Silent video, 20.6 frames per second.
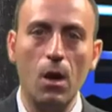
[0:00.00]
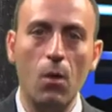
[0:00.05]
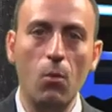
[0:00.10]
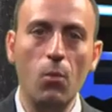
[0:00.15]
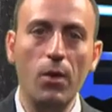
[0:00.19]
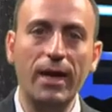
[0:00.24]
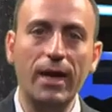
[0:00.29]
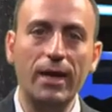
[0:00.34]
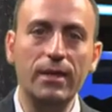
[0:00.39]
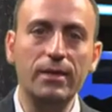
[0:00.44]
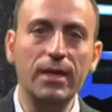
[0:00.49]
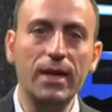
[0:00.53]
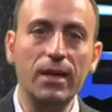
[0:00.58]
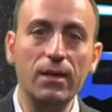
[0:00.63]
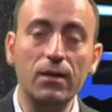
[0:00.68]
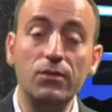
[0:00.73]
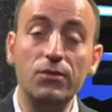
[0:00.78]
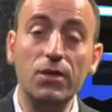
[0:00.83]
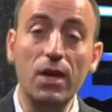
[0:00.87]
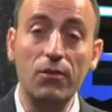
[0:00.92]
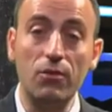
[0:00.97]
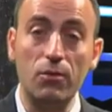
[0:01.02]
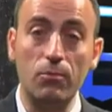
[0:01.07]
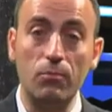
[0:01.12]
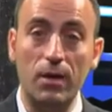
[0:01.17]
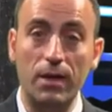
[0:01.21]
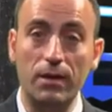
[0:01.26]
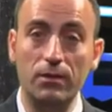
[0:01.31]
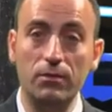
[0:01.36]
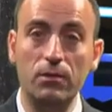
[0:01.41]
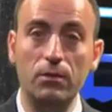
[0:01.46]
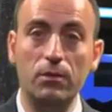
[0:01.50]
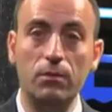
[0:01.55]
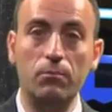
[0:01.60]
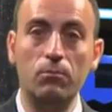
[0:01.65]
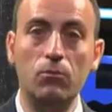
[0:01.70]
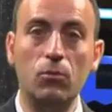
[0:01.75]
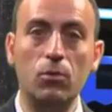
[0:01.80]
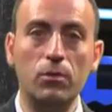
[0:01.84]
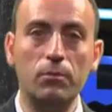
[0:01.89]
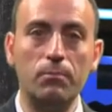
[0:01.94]
We can then determine the
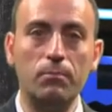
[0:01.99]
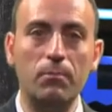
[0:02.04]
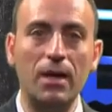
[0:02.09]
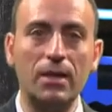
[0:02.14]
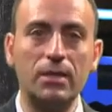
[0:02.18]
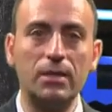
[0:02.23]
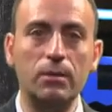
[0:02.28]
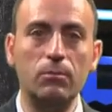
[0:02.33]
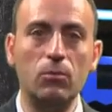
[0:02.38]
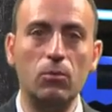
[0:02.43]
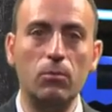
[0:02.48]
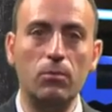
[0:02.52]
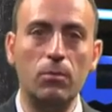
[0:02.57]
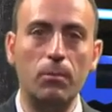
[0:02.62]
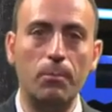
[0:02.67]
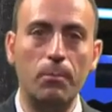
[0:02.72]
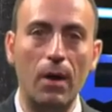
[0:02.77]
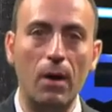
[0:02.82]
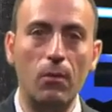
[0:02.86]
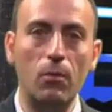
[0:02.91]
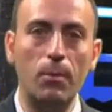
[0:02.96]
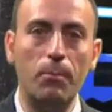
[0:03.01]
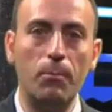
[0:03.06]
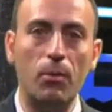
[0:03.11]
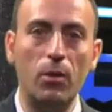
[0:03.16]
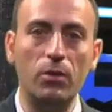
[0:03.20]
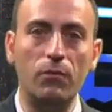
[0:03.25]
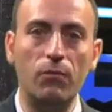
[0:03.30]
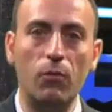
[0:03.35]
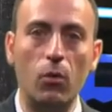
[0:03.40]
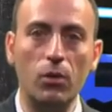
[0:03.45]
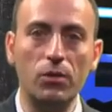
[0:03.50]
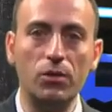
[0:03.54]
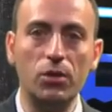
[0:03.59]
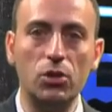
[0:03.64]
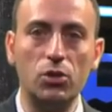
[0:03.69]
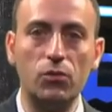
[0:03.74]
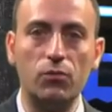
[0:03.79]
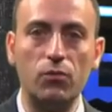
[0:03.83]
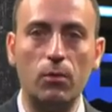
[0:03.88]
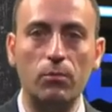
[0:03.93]
maximum power point
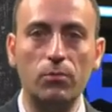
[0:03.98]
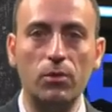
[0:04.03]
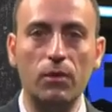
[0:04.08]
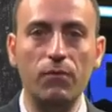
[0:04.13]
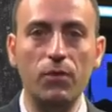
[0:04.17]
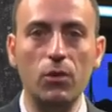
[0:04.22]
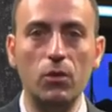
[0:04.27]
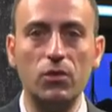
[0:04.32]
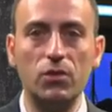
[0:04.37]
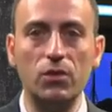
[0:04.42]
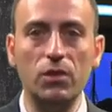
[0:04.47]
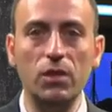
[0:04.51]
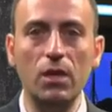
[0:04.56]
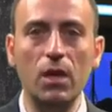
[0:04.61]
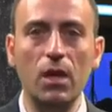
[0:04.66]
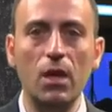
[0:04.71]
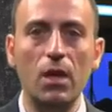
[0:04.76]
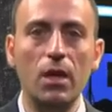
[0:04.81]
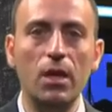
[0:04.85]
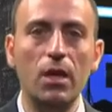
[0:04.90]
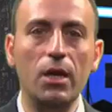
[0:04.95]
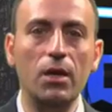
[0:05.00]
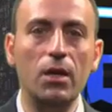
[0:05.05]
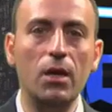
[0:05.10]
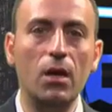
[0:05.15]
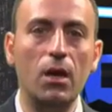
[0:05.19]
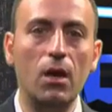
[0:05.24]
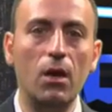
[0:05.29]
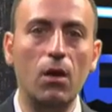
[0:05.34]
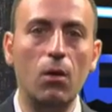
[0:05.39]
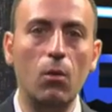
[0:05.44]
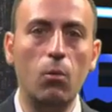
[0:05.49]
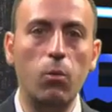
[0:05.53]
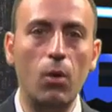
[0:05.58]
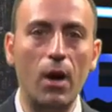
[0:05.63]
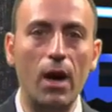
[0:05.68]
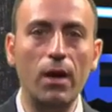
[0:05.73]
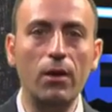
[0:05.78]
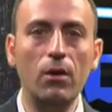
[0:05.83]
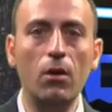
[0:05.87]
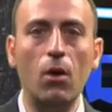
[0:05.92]
voltage from the VOC in
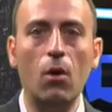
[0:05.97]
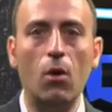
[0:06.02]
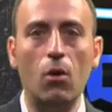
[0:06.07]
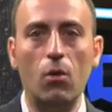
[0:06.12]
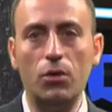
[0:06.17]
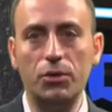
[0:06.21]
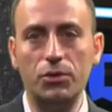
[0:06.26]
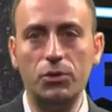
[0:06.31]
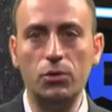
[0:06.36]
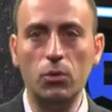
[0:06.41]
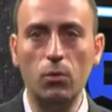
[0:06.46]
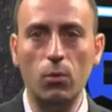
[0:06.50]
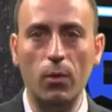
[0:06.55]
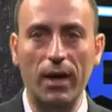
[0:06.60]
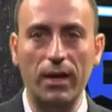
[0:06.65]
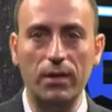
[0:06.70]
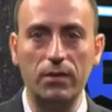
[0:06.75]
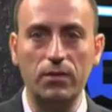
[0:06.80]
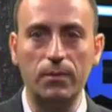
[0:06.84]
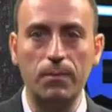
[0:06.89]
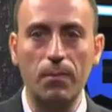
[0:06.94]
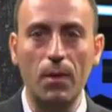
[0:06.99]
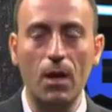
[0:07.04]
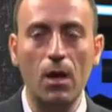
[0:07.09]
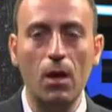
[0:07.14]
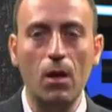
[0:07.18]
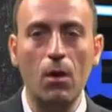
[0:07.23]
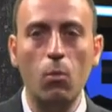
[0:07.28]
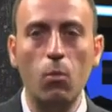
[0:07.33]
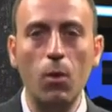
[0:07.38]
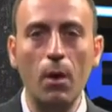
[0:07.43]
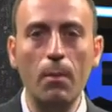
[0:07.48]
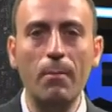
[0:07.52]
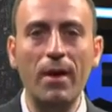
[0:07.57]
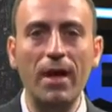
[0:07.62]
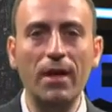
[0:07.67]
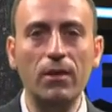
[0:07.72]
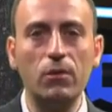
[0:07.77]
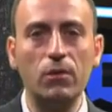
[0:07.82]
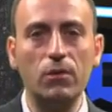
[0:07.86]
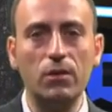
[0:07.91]
one or two ways. One
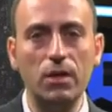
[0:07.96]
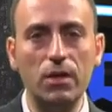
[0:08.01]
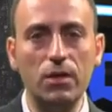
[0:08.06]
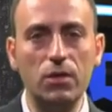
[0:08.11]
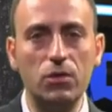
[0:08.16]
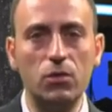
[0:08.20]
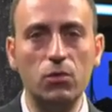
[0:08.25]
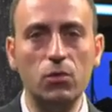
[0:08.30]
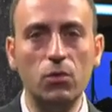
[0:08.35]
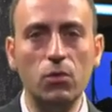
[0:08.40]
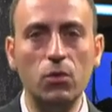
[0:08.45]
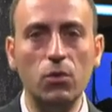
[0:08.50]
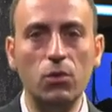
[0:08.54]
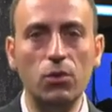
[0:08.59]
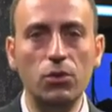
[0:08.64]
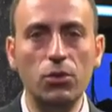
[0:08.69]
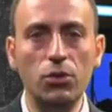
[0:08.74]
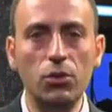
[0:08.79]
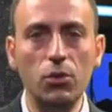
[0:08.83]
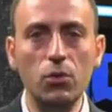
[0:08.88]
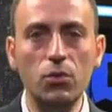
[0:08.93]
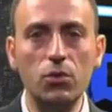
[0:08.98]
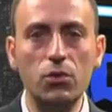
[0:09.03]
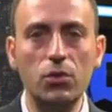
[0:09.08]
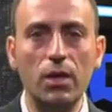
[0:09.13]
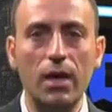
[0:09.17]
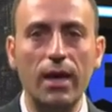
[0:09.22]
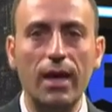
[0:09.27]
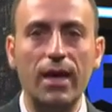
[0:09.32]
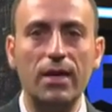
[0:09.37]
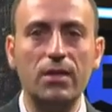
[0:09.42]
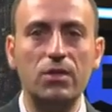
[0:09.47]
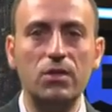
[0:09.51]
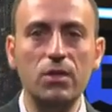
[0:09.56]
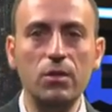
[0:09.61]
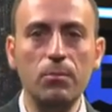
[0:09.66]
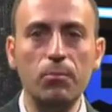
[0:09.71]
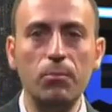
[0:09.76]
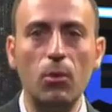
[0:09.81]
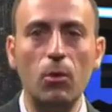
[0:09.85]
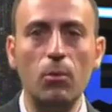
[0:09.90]
method is to use a
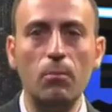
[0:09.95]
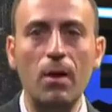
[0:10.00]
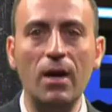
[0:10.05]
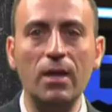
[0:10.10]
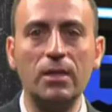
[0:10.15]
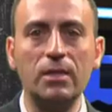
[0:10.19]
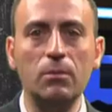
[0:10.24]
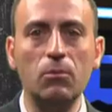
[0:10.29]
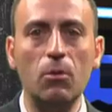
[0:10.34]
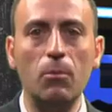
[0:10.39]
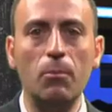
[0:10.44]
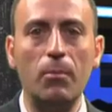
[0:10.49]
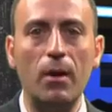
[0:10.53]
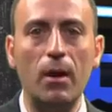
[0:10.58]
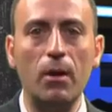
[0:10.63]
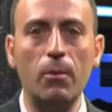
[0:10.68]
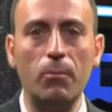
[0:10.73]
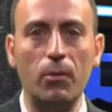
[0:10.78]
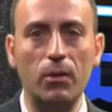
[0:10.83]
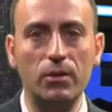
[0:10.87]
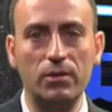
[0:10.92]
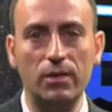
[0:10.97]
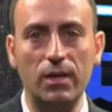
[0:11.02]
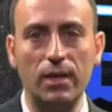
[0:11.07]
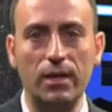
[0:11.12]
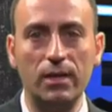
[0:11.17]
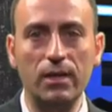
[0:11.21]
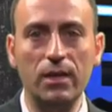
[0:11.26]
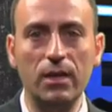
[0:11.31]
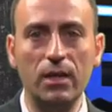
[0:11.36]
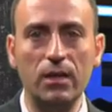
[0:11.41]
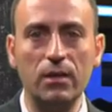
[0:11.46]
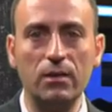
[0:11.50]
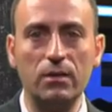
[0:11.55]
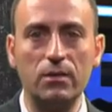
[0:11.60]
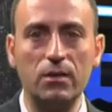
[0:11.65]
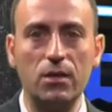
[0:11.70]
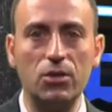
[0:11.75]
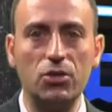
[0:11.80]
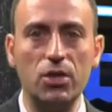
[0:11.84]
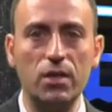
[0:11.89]
simple maximum power point technique,
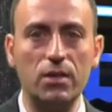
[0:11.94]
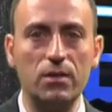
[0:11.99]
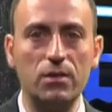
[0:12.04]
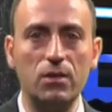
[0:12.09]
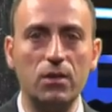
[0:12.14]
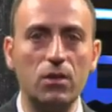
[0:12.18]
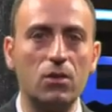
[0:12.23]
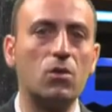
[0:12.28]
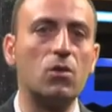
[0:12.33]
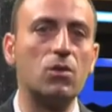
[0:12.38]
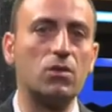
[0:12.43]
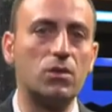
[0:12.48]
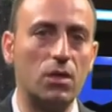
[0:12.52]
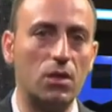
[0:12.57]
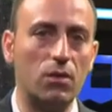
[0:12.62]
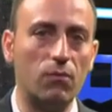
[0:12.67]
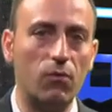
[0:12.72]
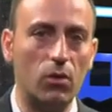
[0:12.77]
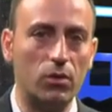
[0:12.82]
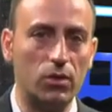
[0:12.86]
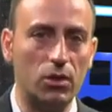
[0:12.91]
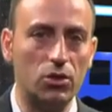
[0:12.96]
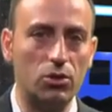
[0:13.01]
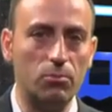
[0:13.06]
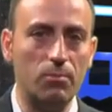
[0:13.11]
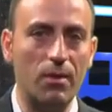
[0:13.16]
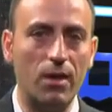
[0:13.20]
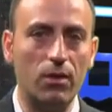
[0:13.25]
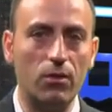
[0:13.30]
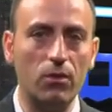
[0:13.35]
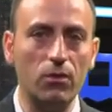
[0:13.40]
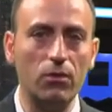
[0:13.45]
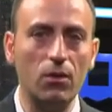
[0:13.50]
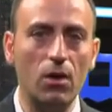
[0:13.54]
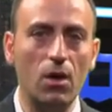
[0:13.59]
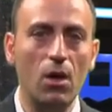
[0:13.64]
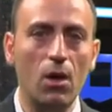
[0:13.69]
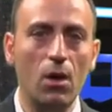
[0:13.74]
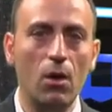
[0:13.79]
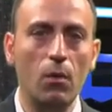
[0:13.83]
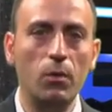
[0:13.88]
such as the constant voltage method,
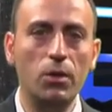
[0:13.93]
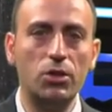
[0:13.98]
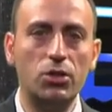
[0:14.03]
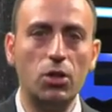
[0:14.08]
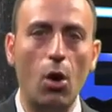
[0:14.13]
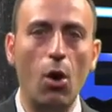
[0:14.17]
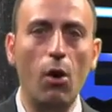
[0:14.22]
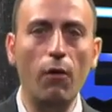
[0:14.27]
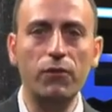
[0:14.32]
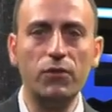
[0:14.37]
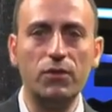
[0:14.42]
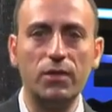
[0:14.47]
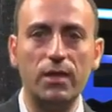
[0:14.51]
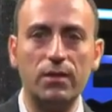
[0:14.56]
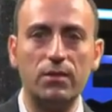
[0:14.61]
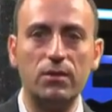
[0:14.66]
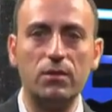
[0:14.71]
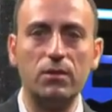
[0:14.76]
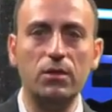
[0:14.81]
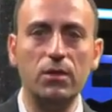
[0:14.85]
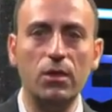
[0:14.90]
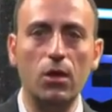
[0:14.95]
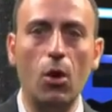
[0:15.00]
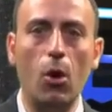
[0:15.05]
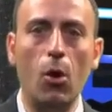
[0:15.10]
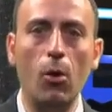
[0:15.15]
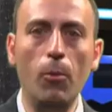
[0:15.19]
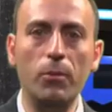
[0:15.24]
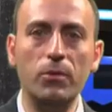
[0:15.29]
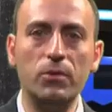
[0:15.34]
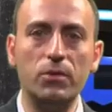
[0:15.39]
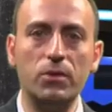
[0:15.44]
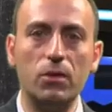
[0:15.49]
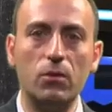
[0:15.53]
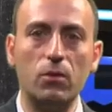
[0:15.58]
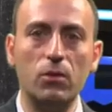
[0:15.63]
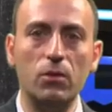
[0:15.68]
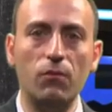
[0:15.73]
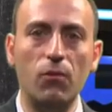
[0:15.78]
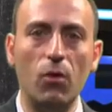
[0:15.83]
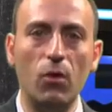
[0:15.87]
which offsets the open
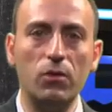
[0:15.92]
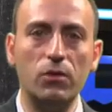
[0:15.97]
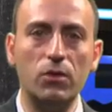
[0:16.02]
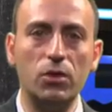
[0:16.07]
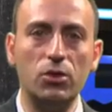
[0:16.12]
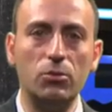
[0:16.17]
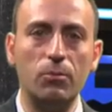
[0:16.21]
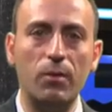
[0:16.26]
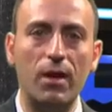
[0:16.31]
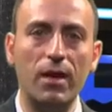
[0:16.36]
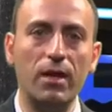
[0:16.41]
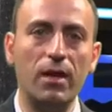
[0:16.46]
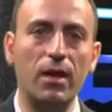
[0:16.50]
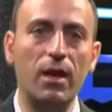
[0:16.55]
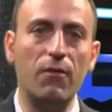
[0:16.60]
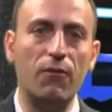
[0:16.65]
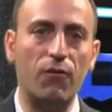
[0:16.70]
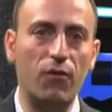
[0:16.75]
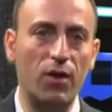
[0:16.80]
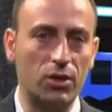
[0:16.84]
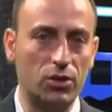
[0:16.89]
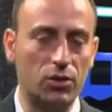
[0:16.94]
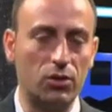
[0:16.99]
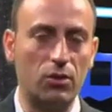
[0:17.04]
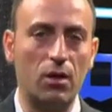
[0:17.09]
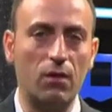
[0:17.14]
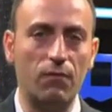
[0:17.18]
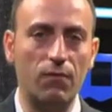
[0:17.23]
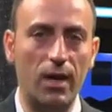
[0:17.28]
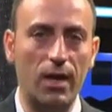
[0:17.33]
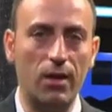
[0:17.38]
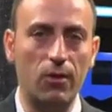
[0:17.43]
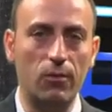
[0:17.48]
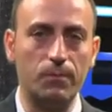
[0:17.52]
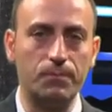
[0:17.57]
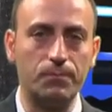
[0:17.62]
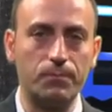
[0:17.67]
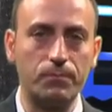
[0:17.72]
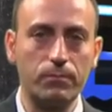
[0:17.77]
circuit voltage by a fractional value.